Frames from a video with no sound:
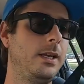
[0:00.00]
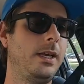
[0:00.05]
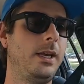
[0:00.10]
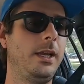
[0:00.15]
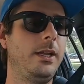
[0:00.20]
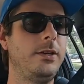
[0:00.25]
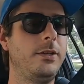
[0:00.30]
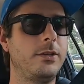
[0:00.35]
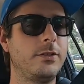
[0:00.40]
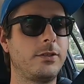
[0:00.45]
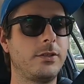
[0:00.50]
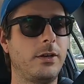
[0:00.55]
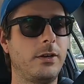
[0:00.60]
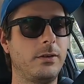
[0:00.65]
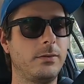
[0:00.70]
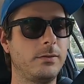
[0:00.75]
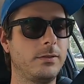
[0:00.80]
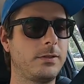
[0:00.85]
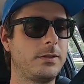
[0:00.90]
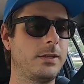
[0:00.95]
in your
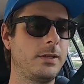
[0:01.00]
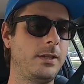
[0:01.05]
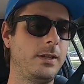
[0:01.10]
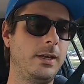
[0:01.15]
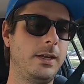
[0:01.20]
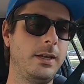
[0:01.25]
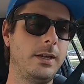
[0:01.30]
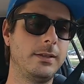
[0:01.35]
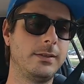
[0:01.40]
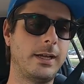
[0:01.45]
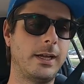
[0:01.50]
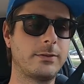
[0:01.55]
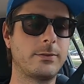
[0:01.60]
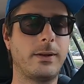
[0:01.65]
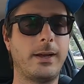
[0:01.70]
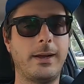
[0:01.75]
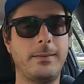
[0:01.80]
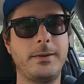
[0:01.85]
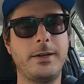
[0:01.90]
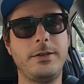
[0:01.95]
zones. That's
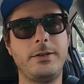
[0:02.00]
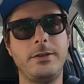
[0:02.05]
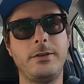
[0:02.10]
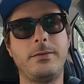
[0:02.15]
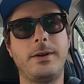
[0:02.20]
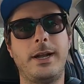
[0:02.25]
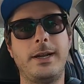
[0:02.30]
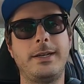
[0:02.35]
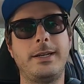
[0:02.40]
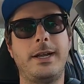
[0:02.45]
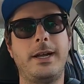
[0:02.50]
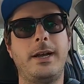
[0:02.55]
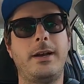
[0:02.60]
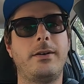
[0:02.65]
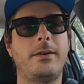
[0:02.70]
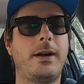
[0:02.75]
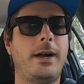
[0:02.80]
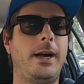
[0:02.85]
what I'm gonna do right now.